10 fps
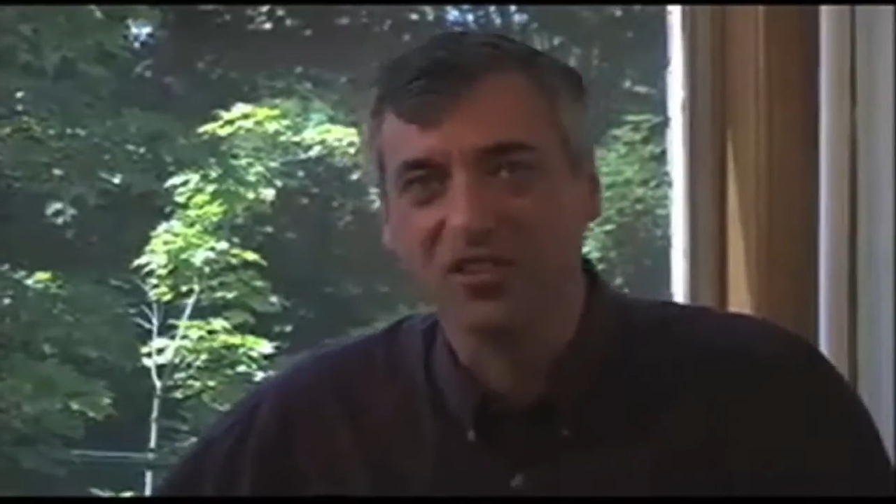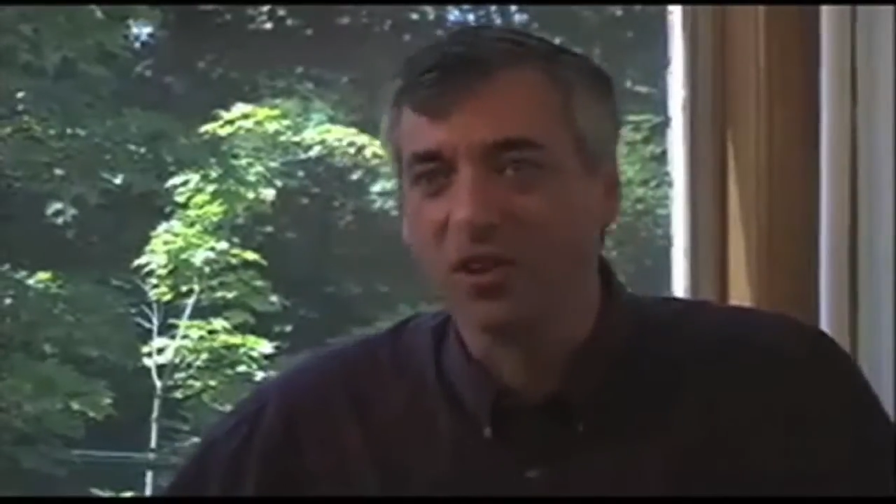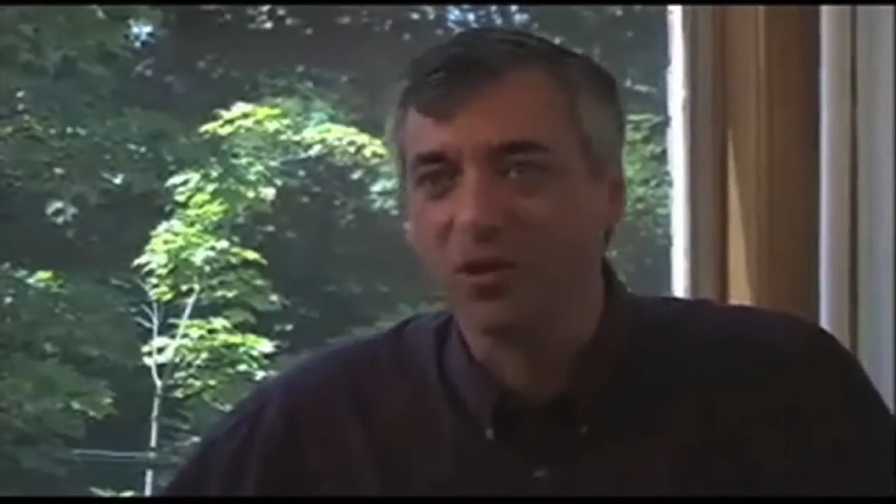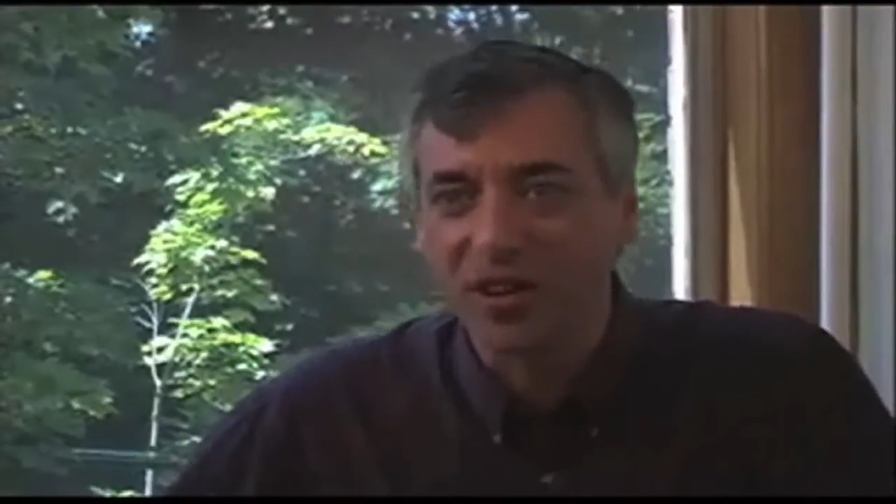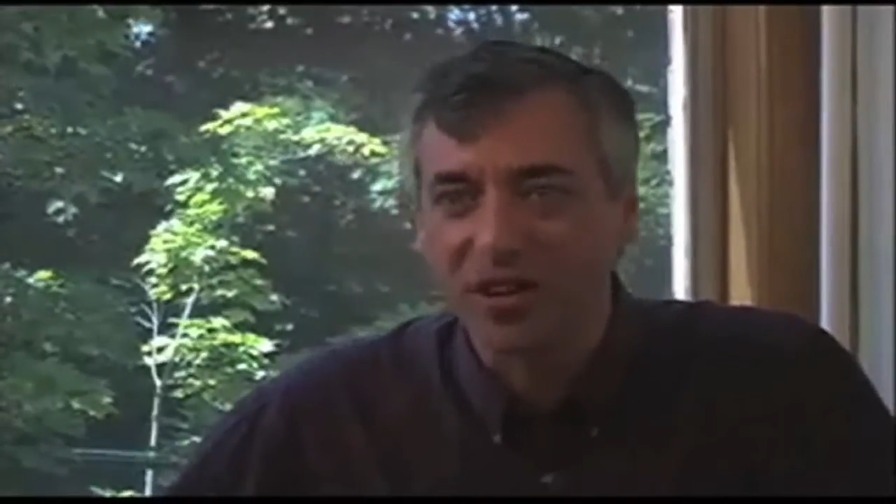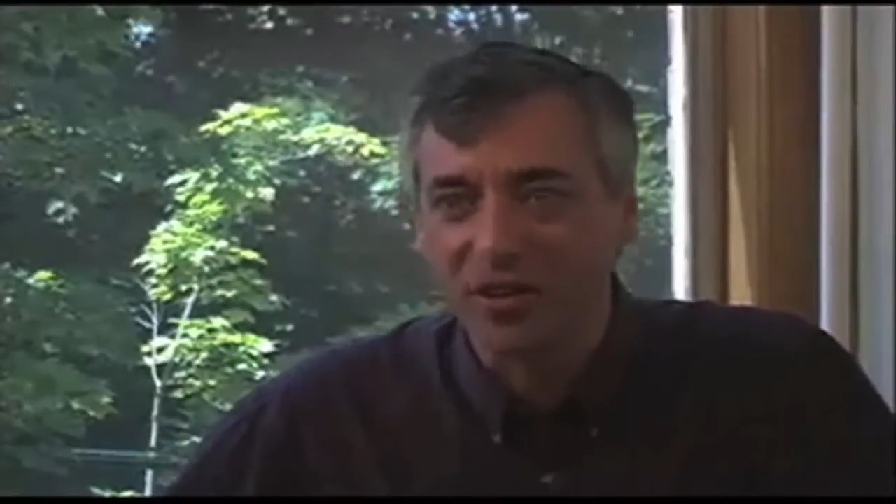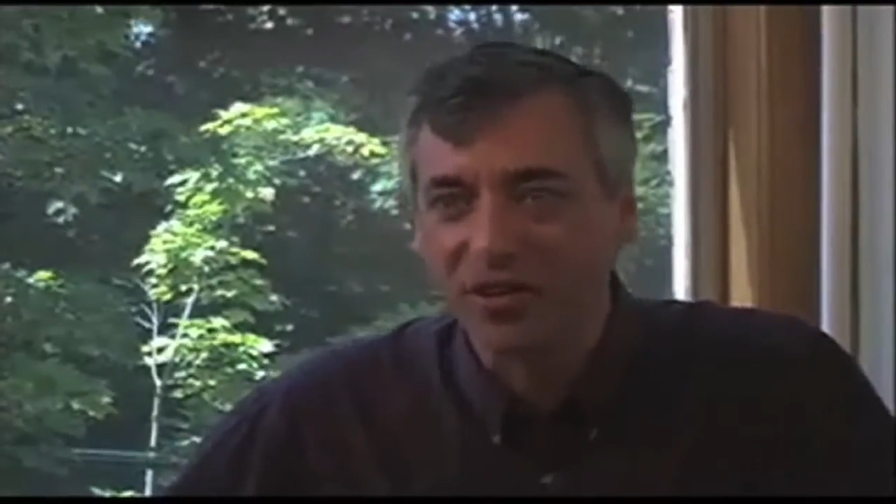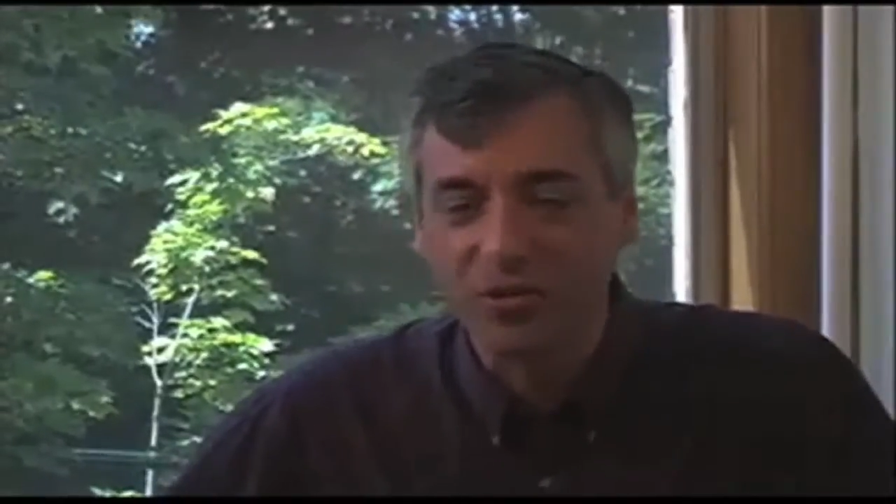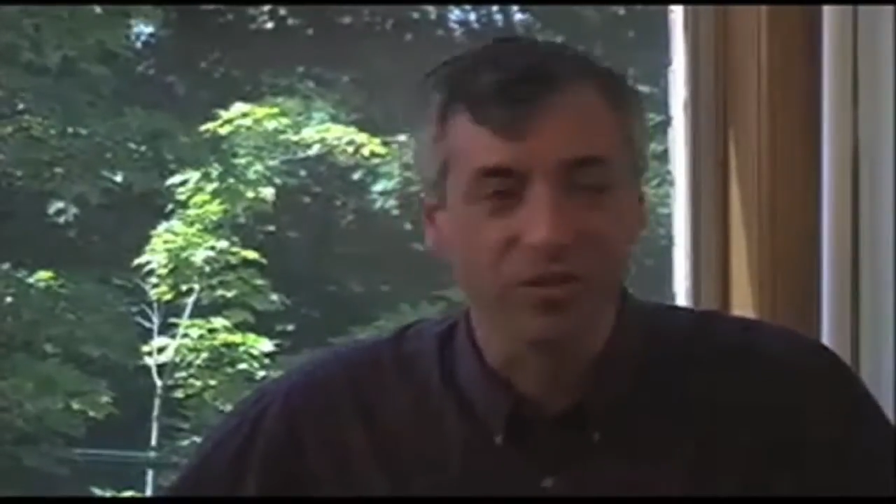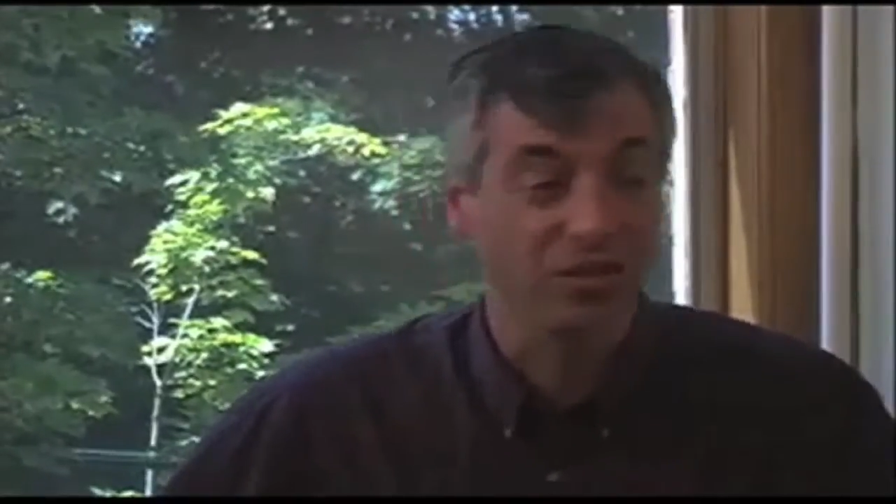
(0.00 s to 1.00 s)
and a prison's
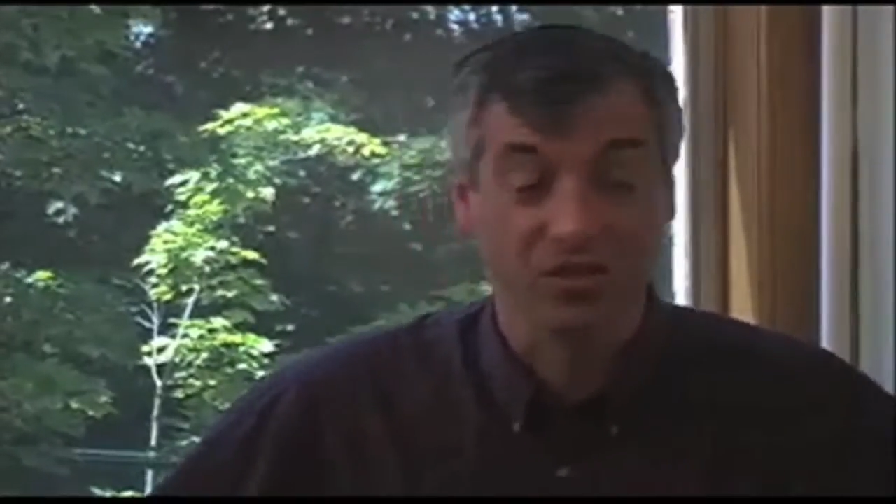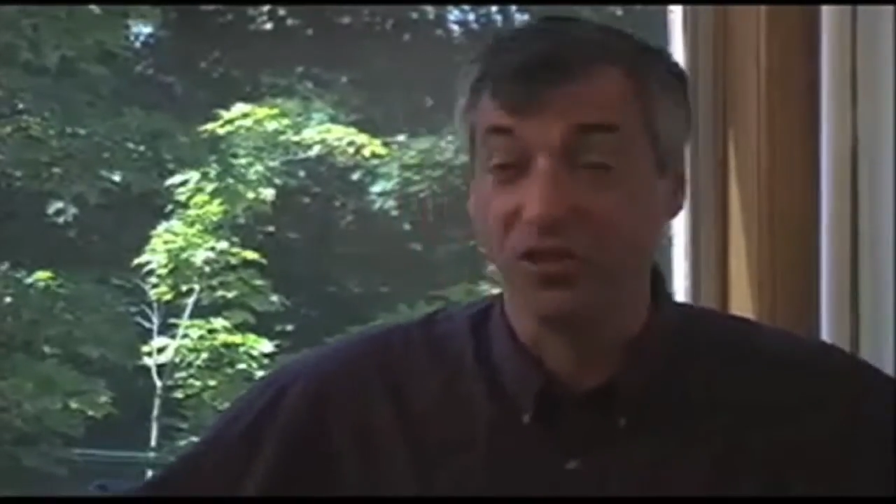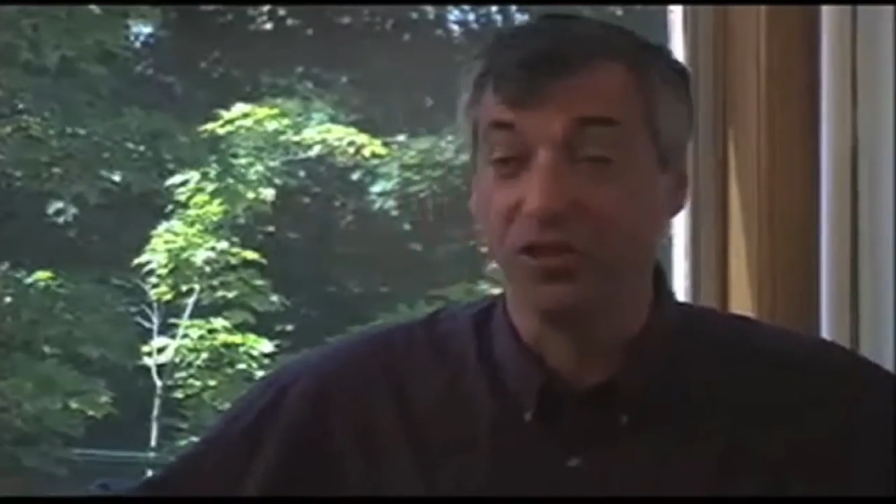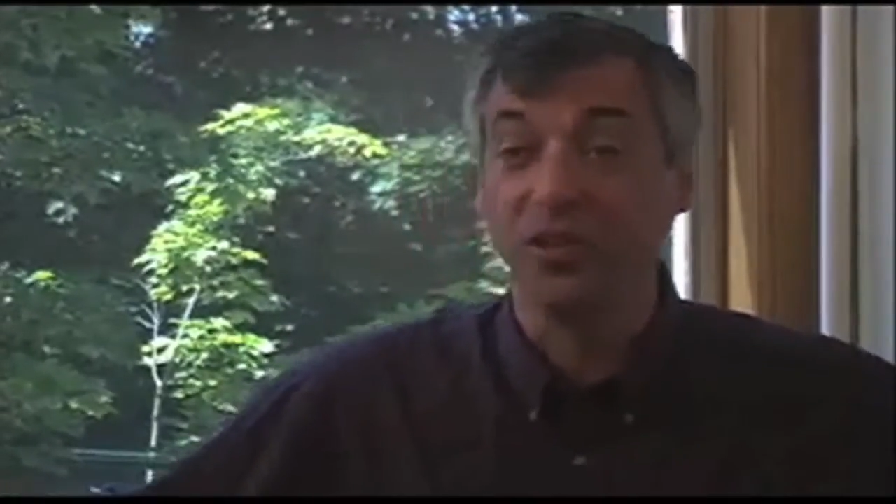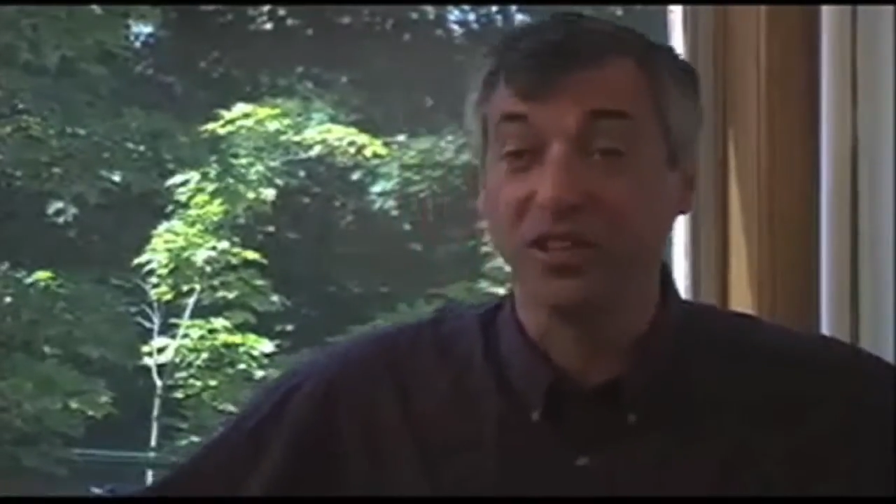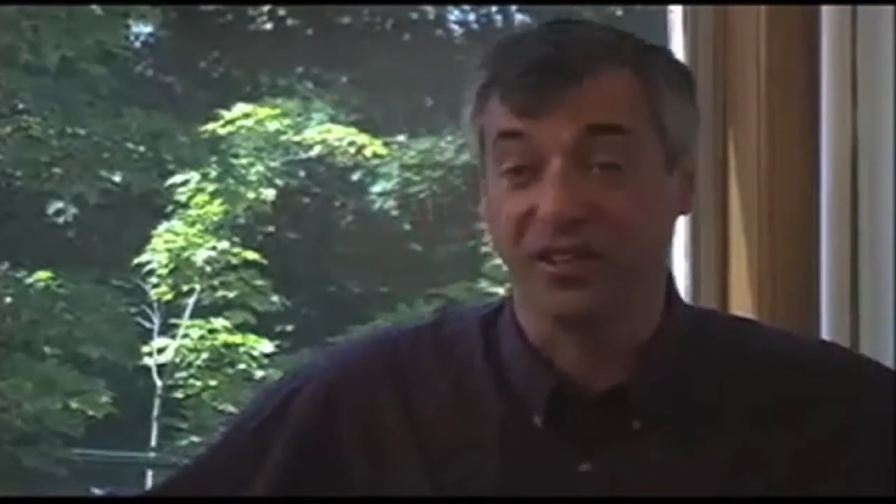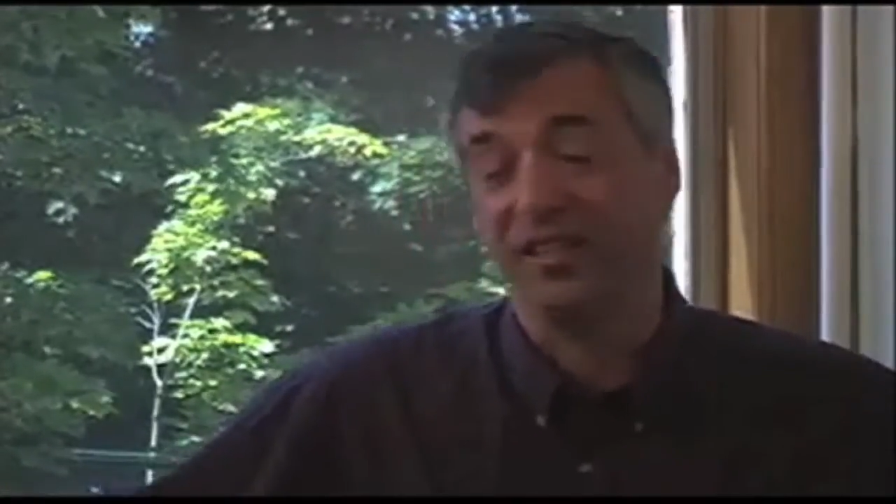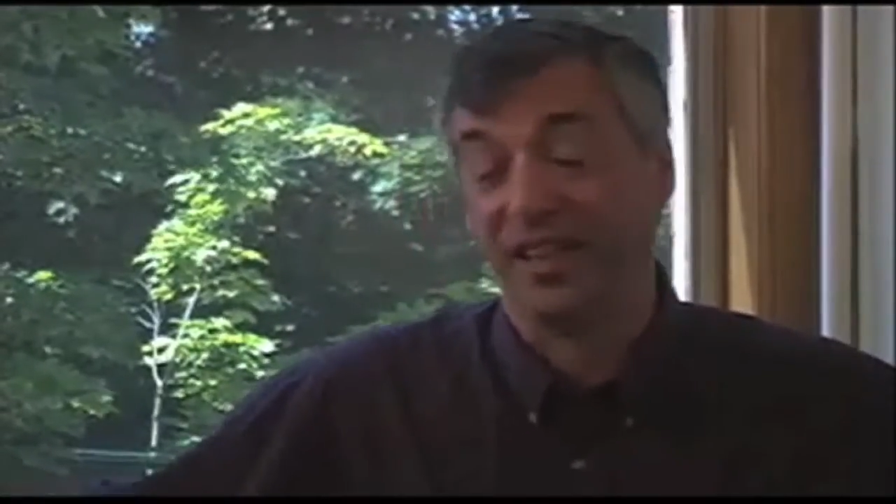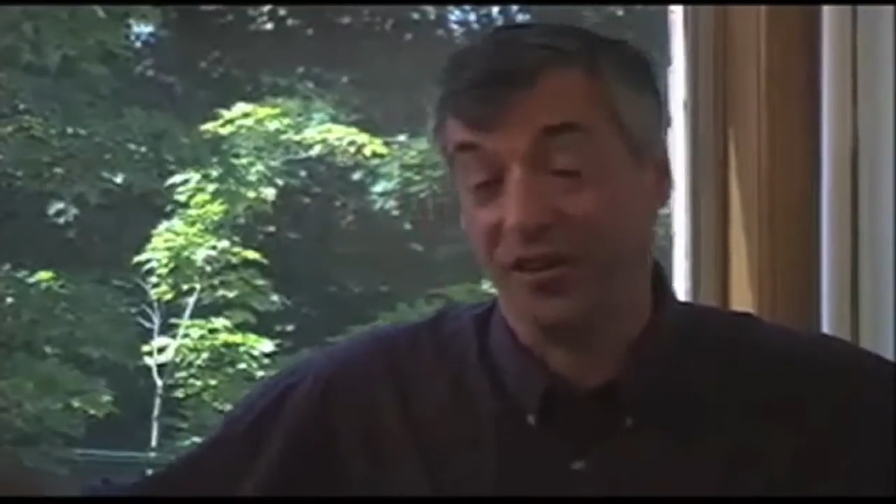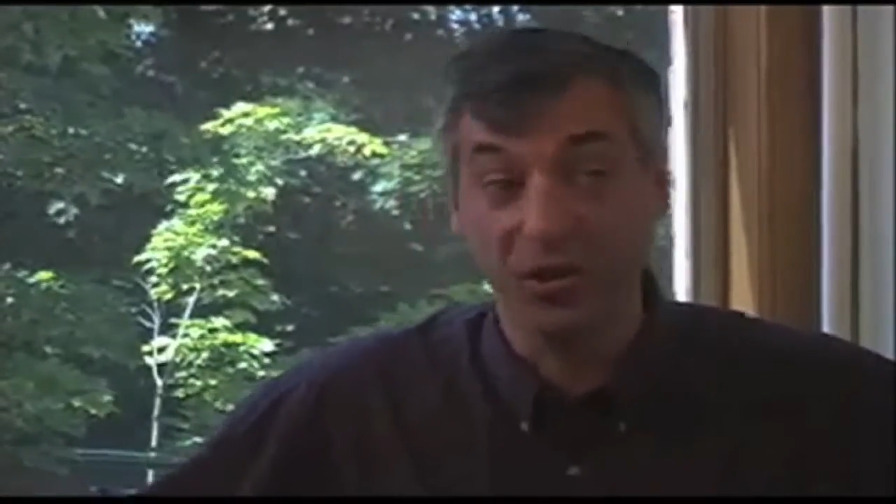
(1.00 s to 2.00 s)
tightly regimented
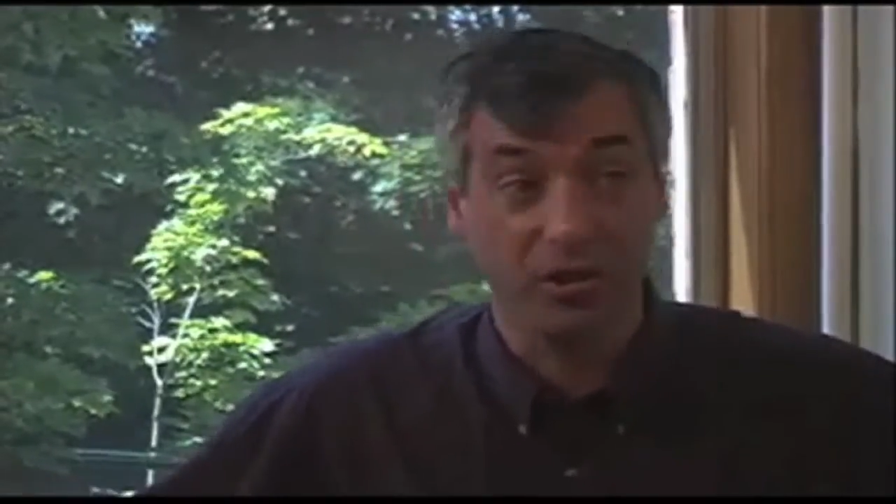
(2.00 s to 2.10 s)
schedule.